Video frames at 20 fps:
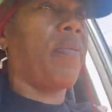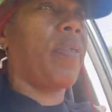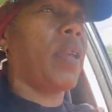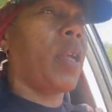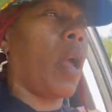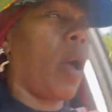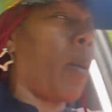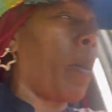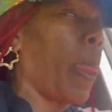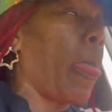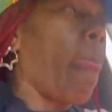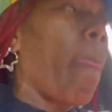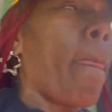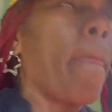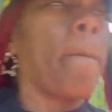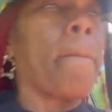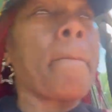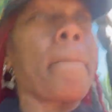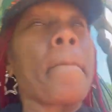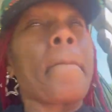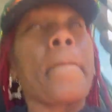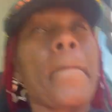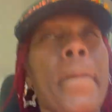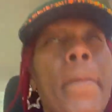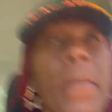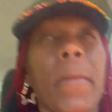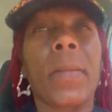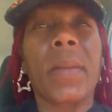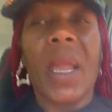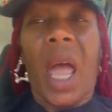video.
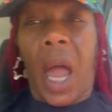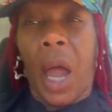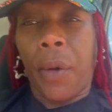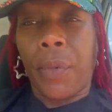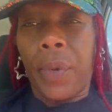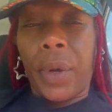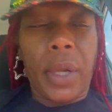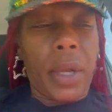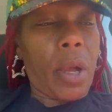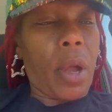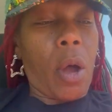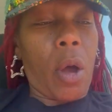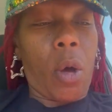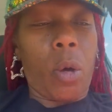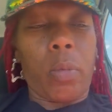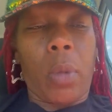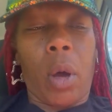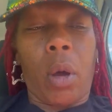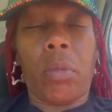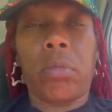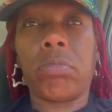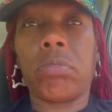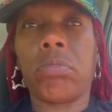I really hope